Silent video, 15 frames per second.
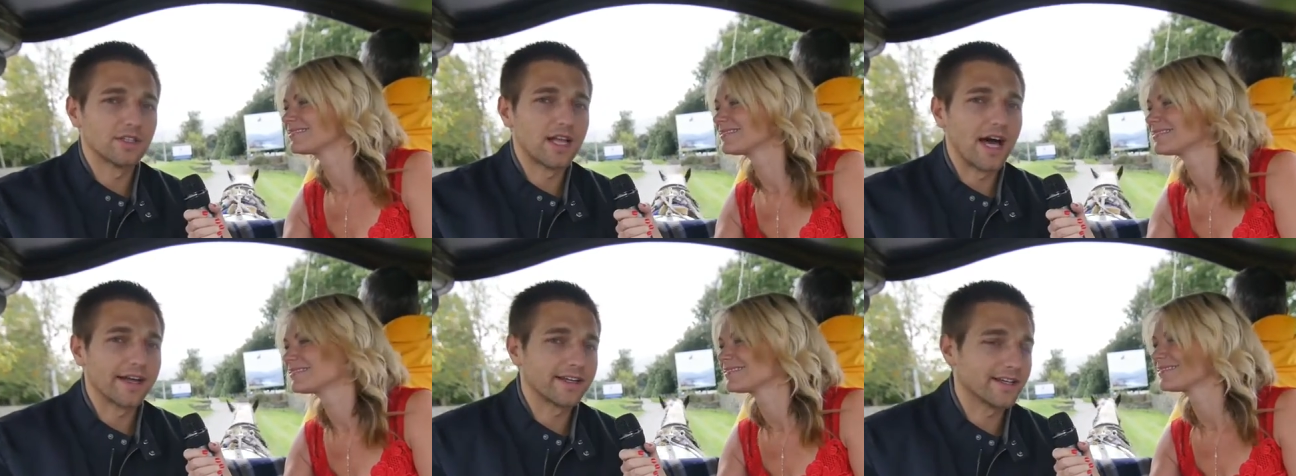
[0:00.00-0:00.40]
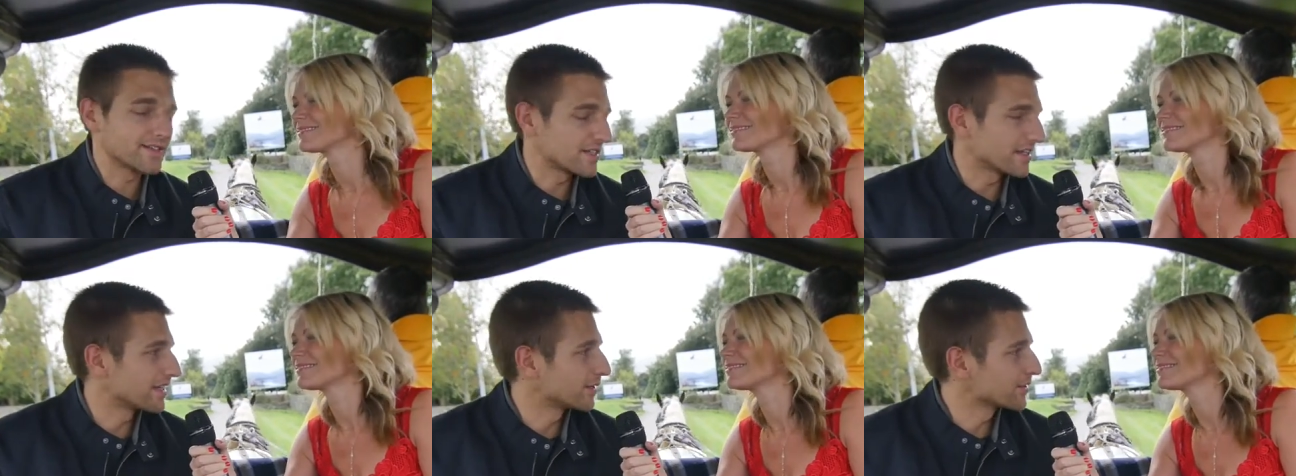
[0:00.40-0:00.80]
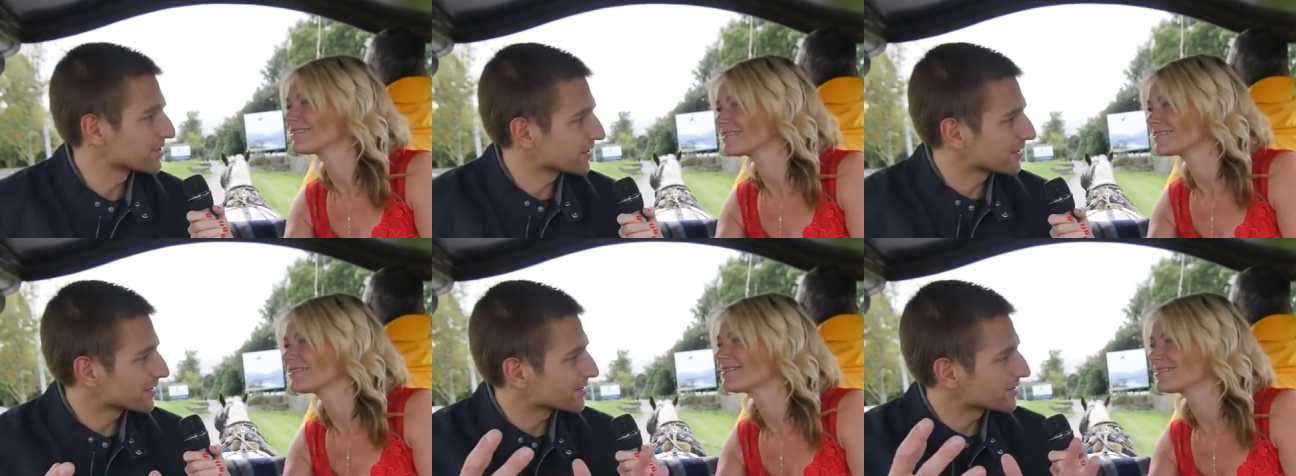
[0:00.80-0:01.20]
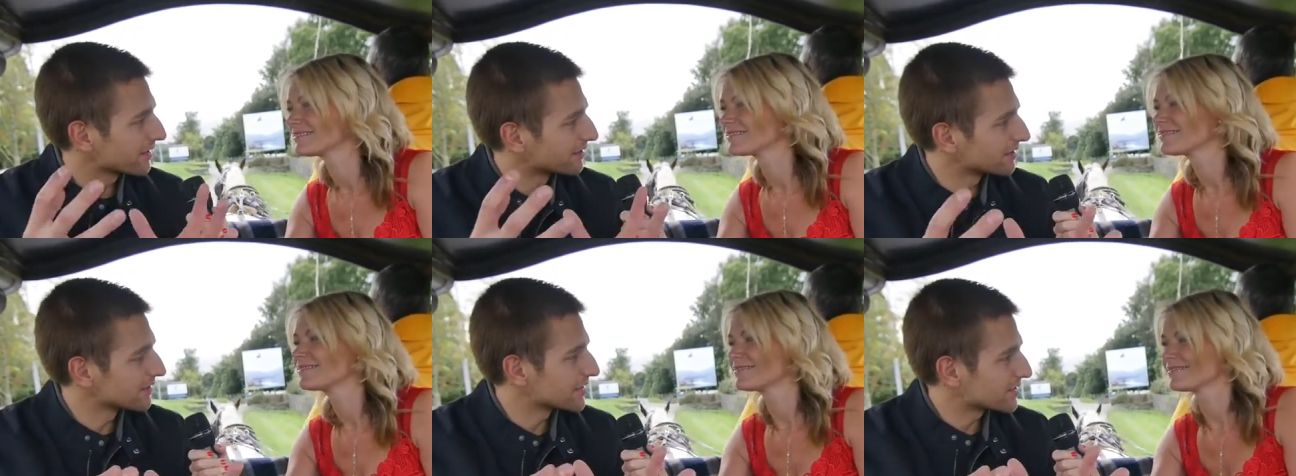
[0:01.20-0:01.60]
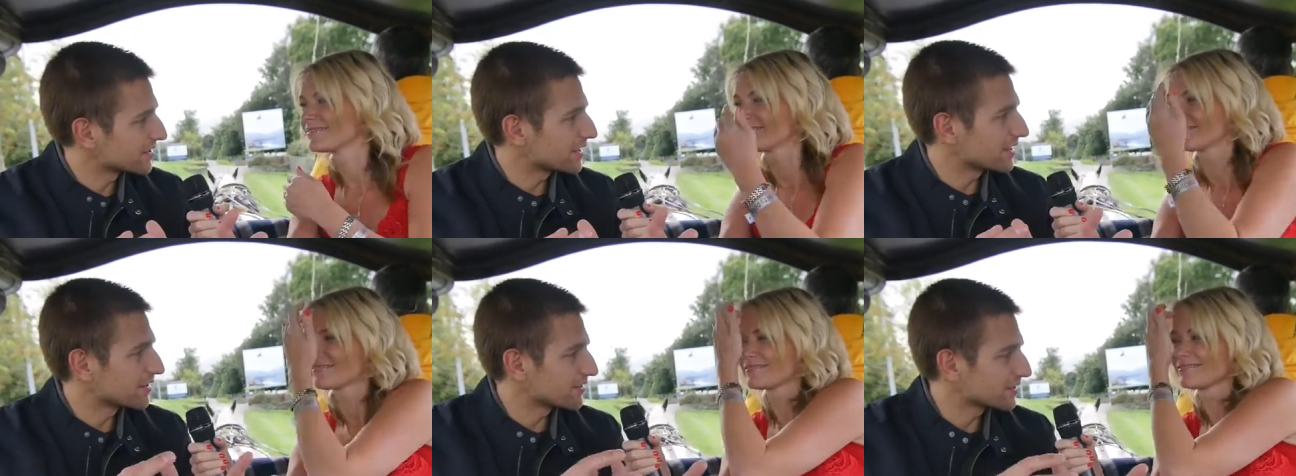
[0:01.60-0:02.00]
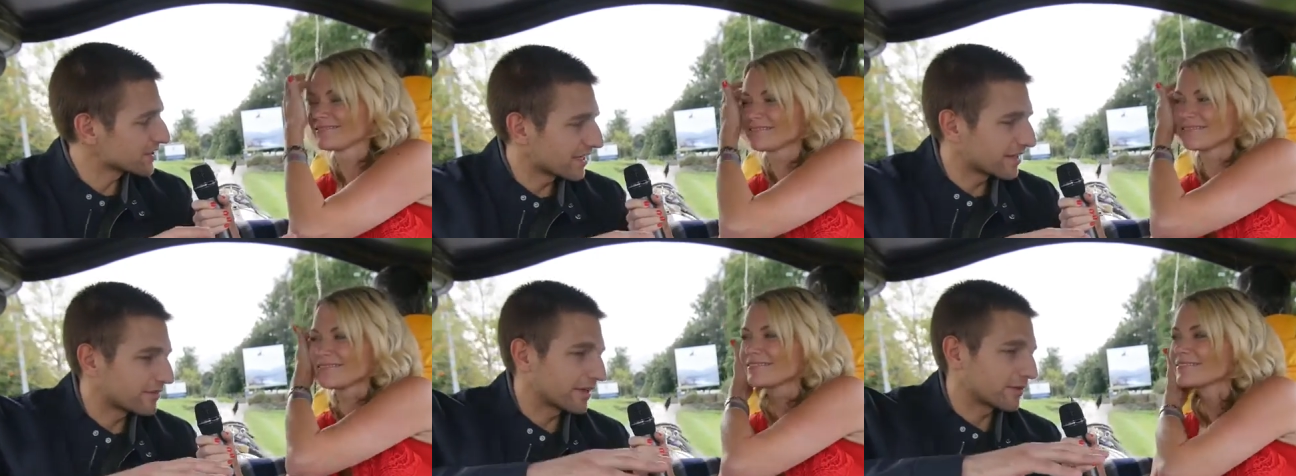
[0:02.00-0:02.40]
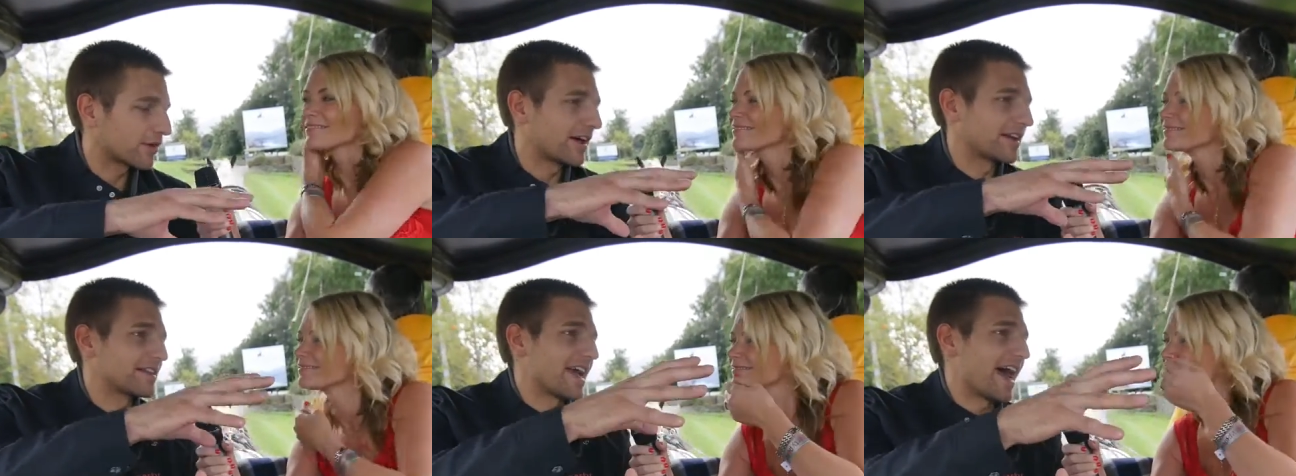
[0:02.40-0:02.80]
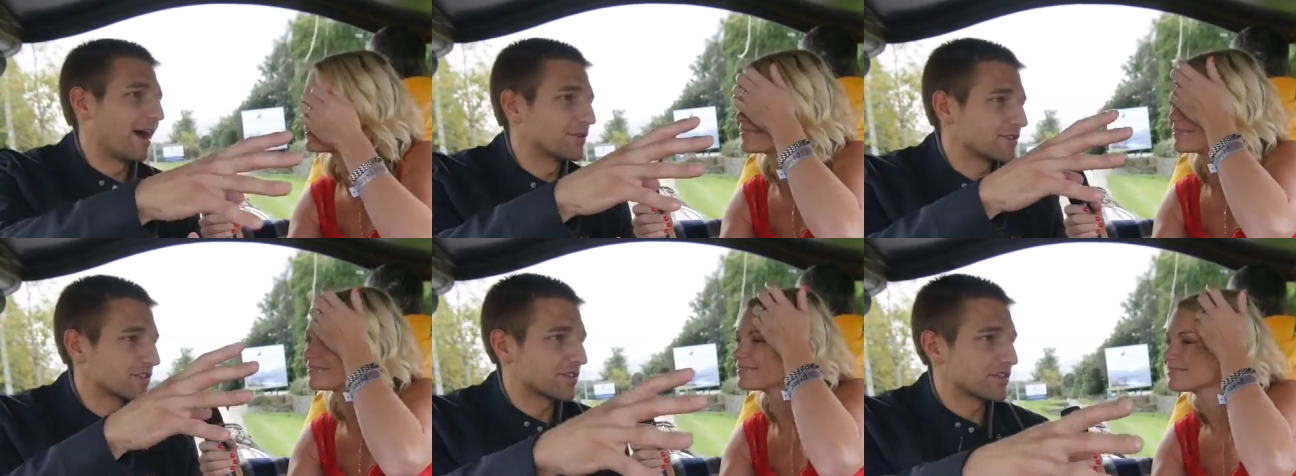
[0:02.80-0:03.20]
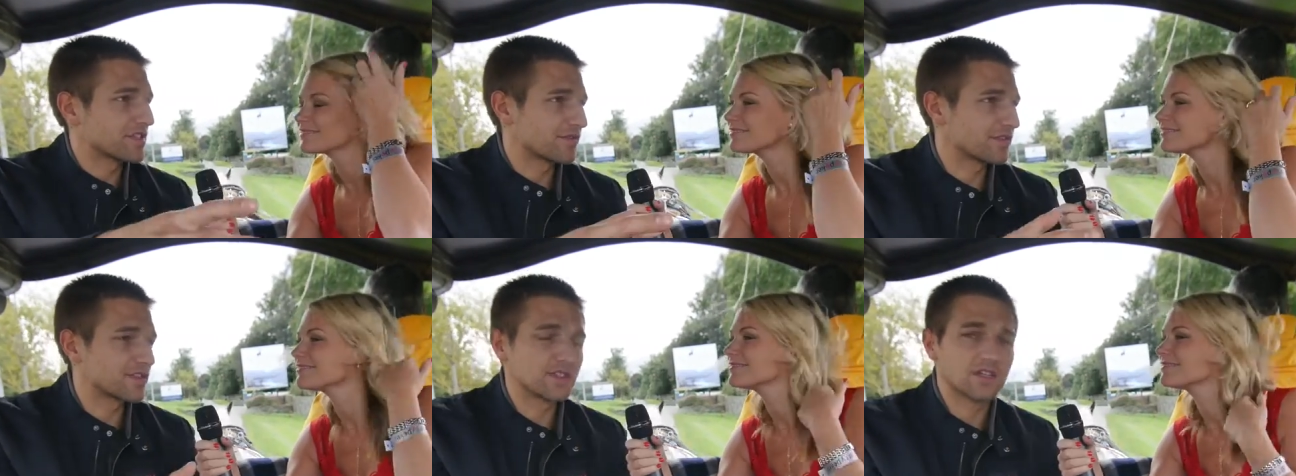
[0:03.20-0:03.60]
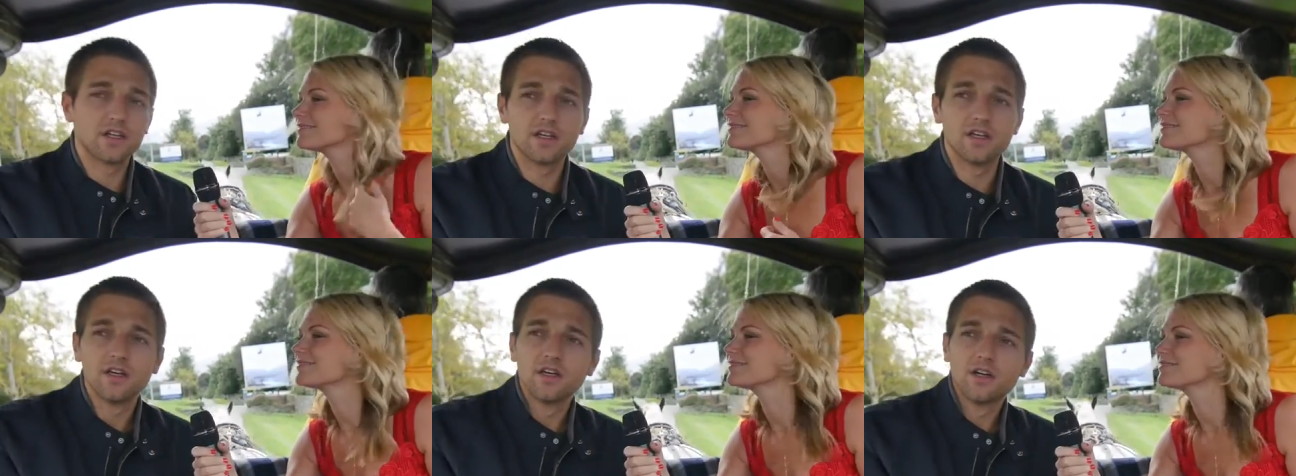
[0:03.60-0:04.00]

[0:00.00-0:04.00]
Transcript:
Speaker 1: A lot of casinos are in the center of a city or just kind of like right on the outskirts of a city.